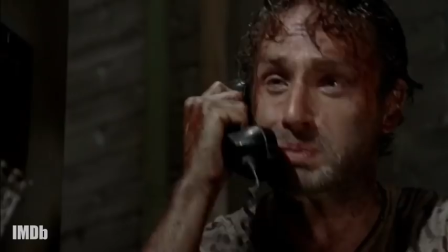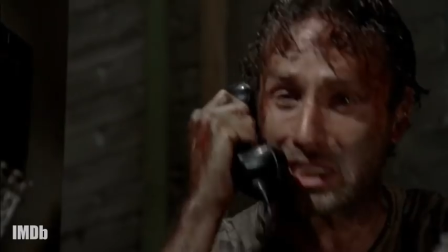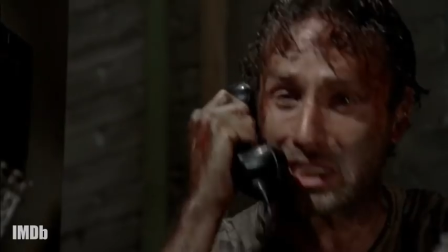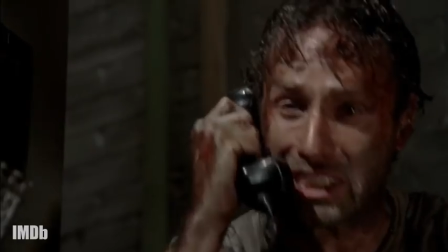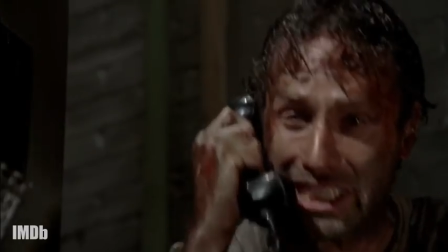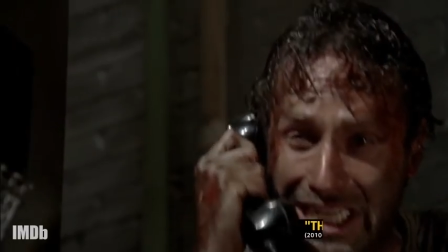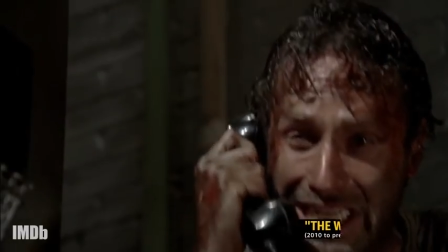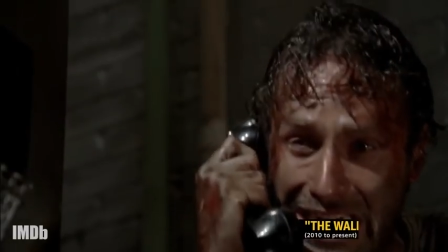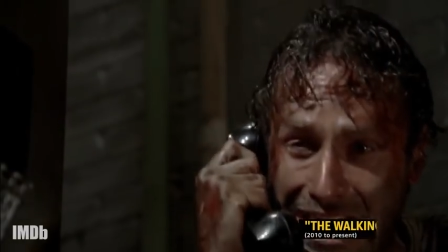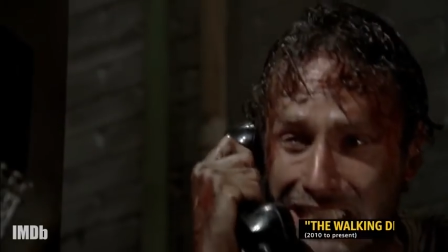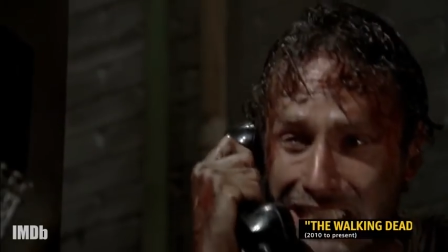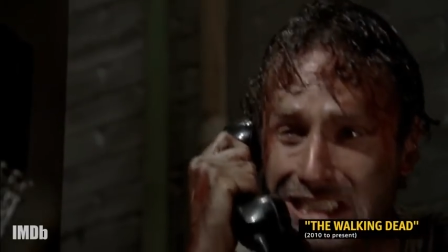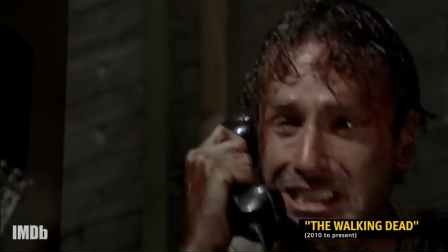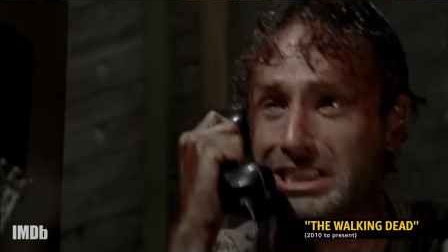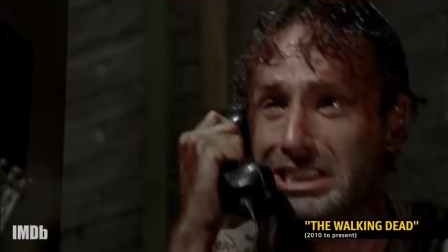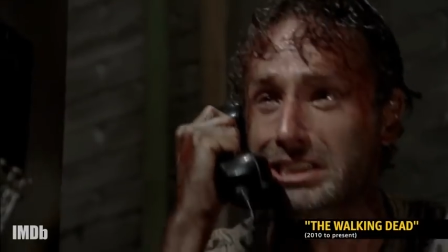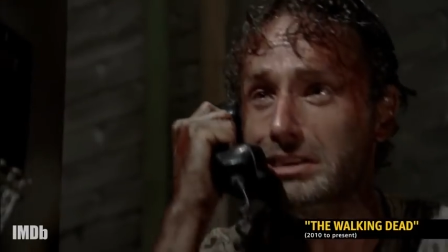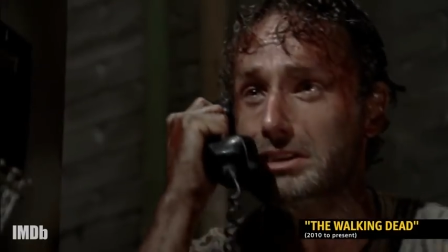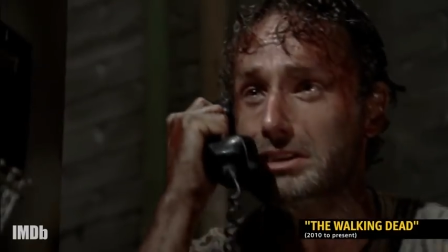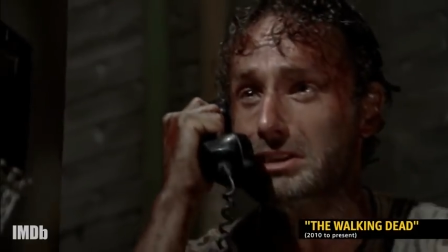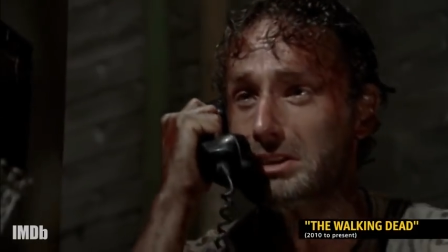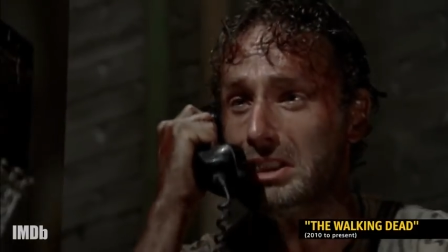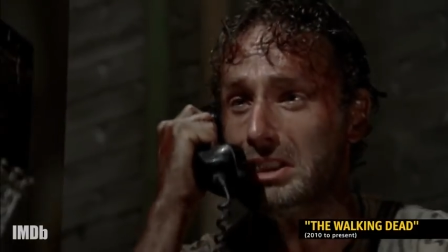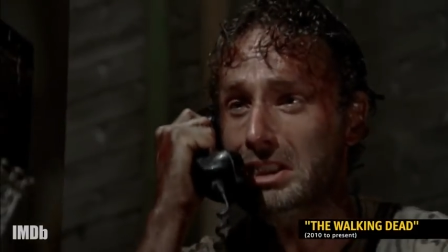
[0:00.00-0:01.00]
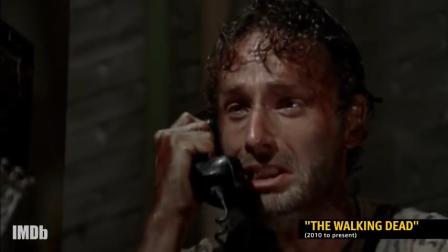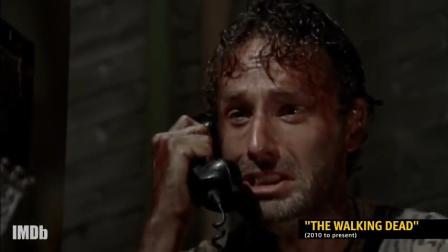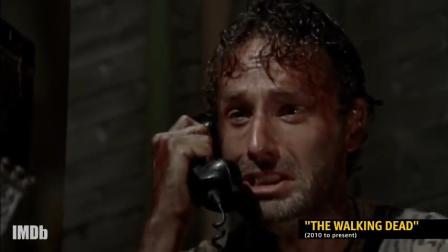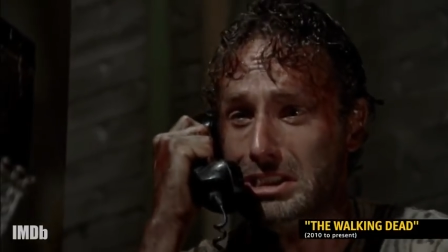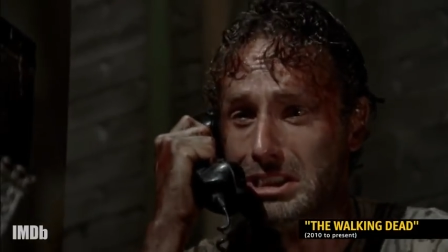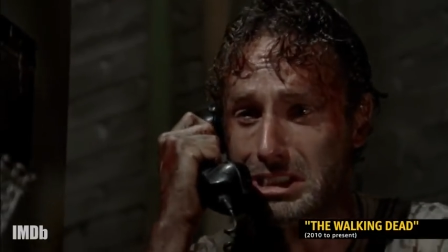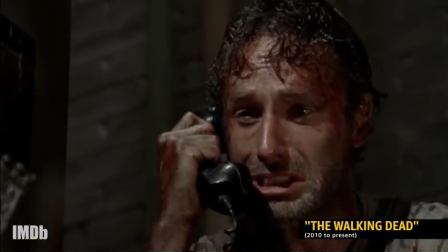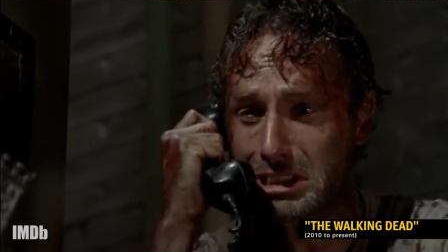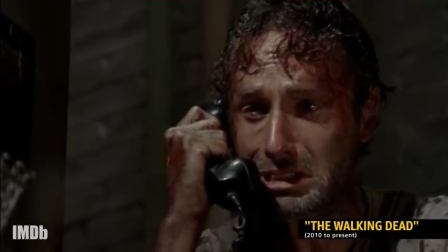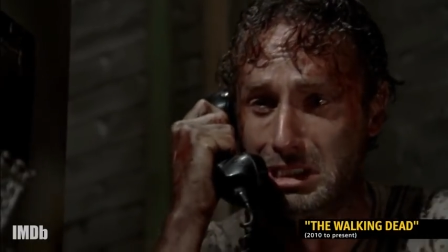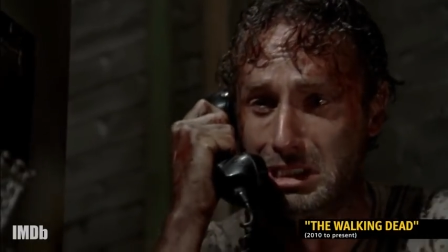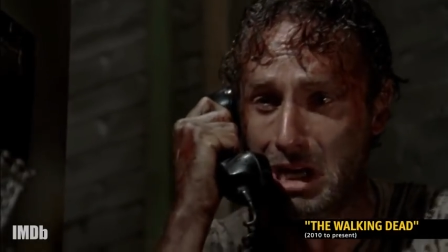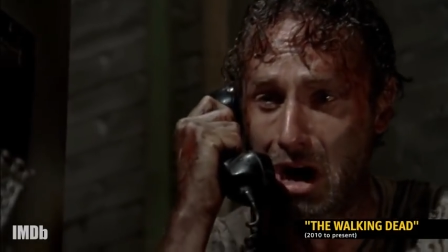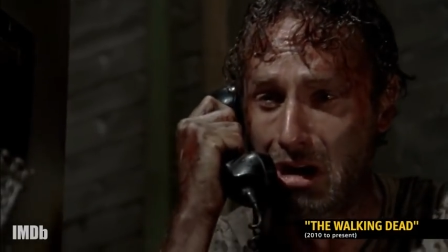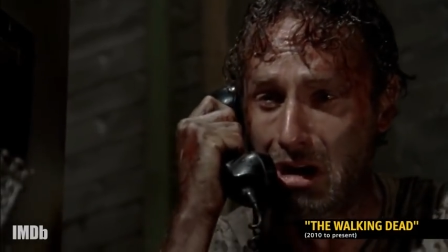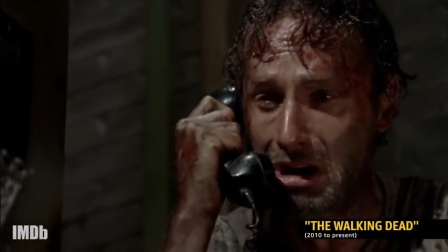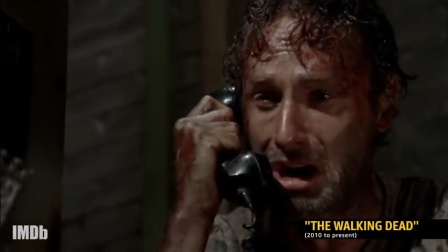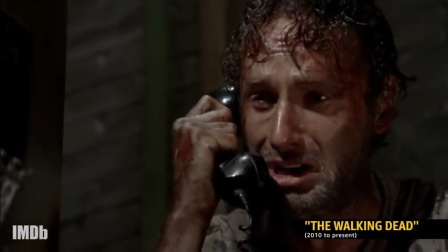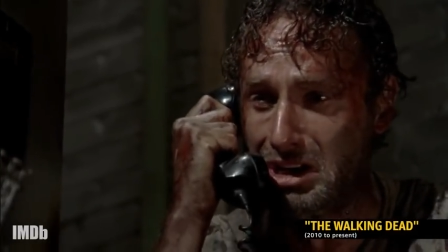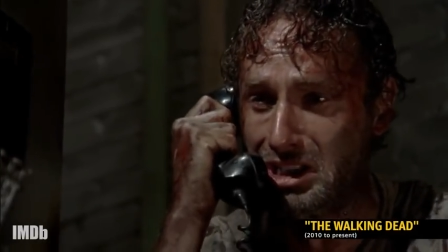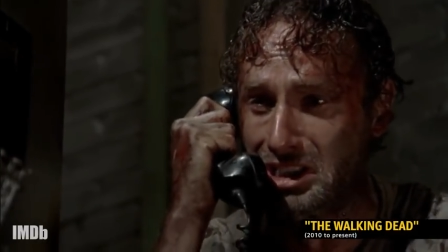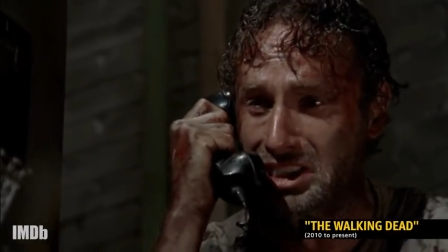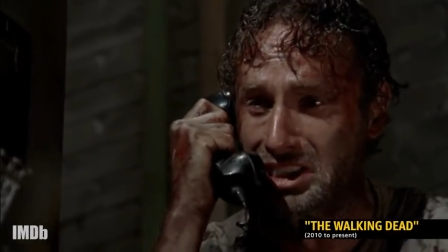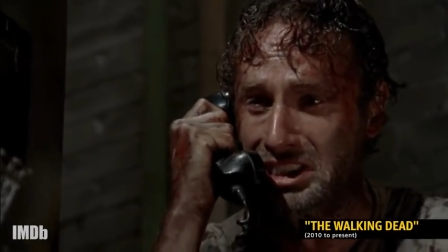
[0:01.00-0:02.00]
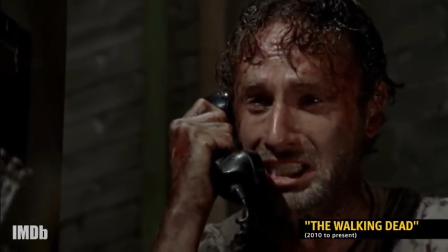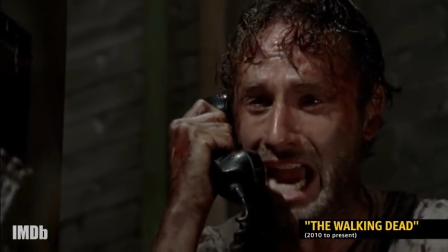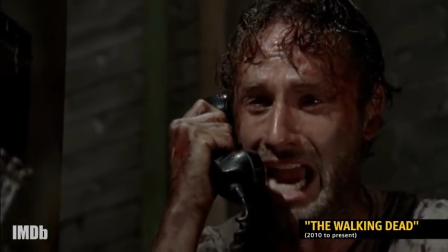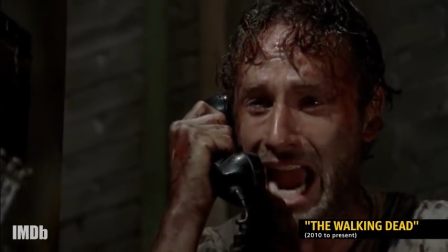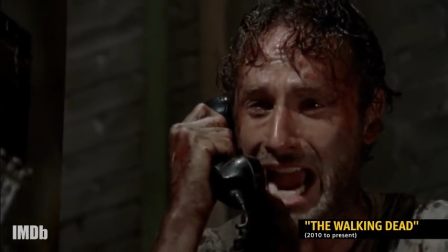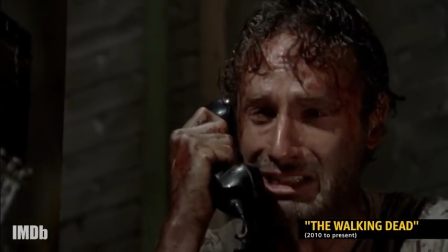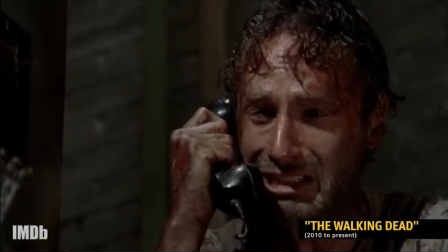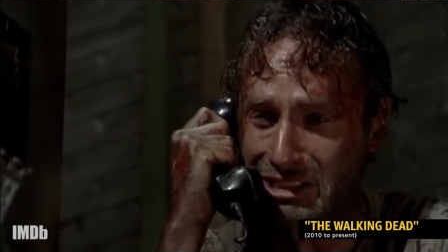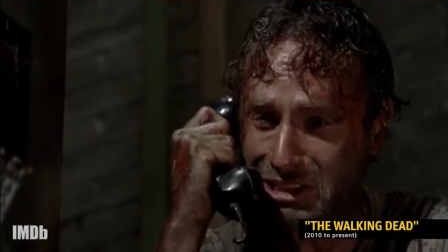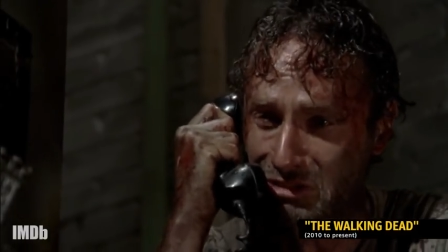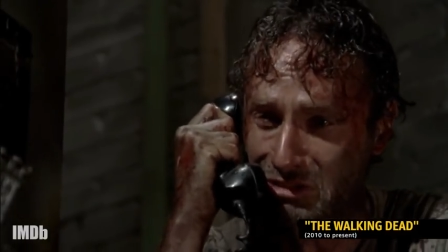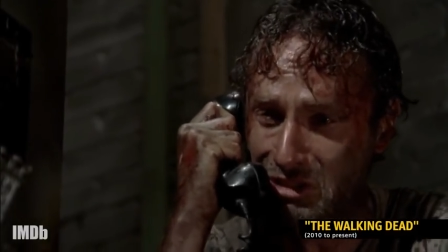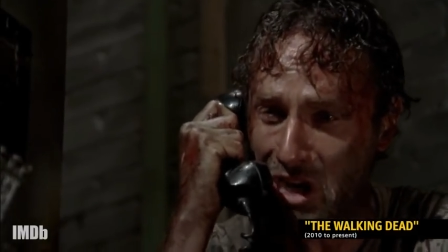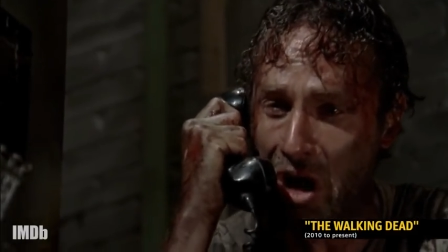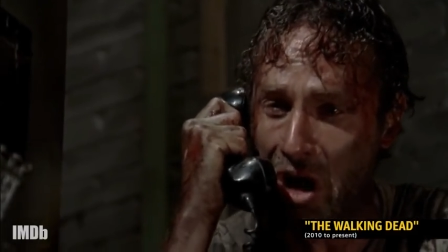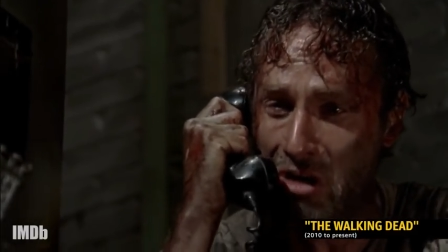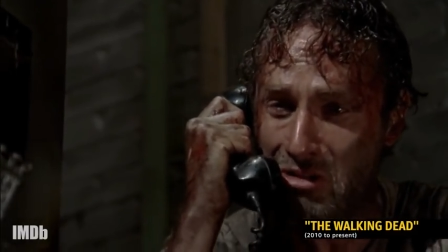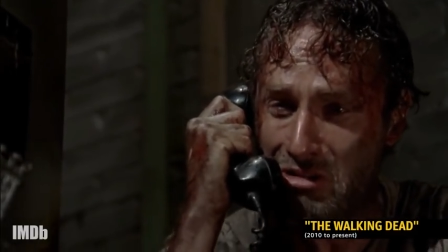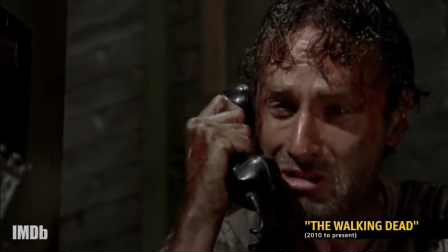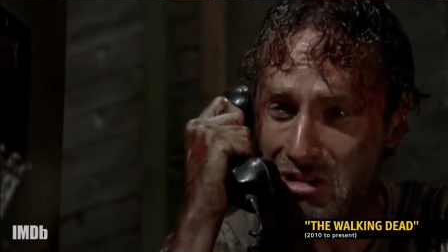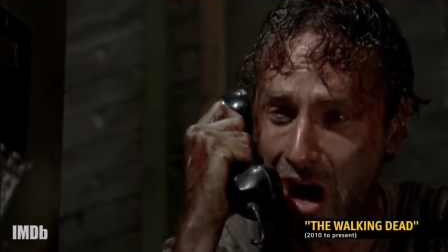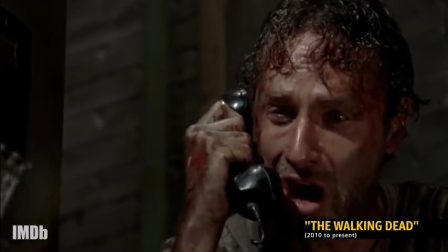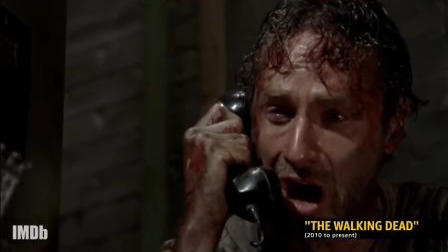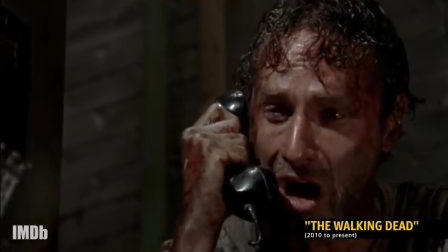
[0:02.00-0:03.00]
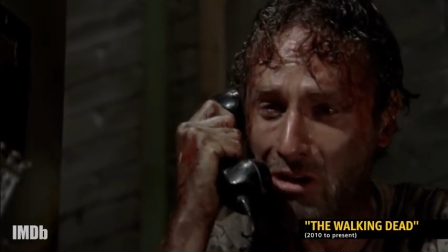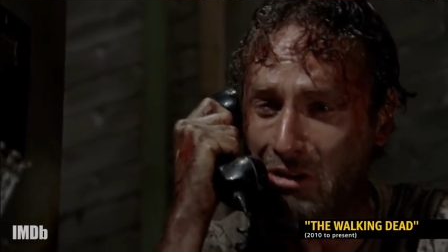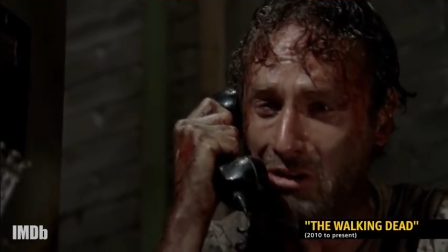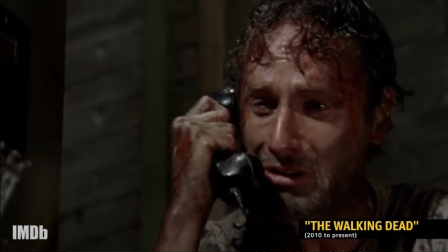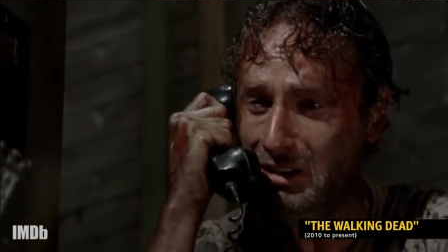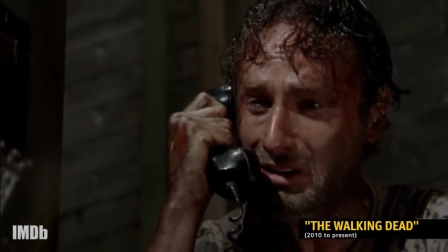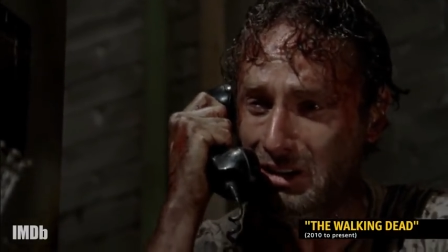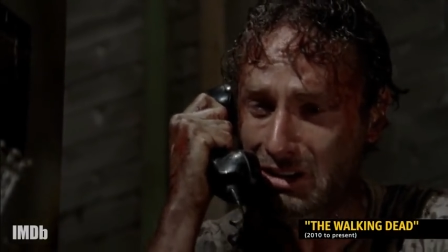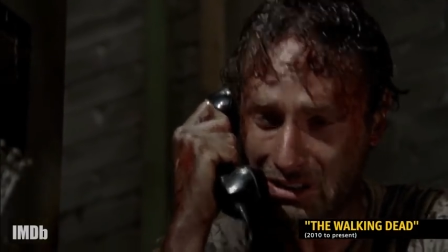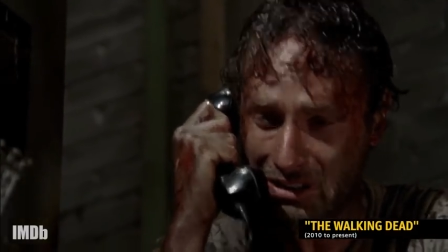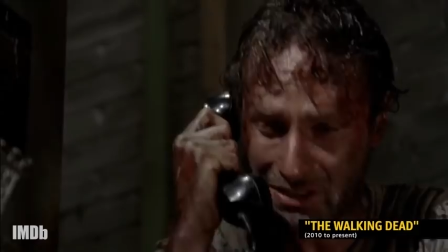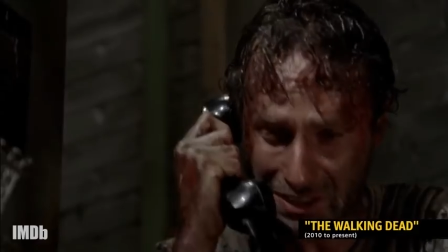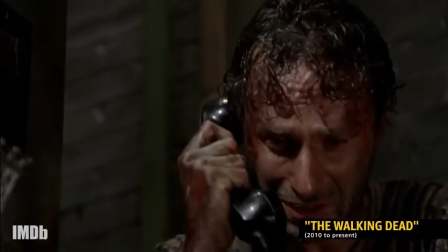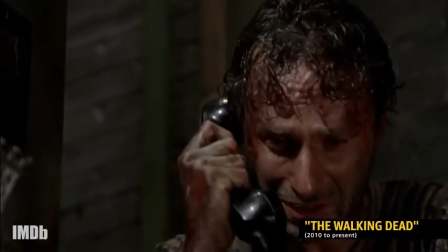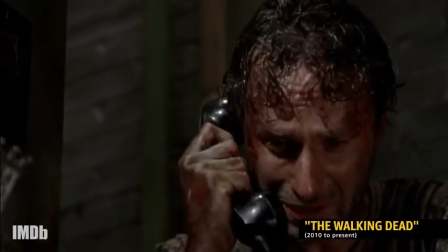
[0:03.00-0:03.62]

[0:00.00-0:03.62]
Please, you don't understand. You don't know.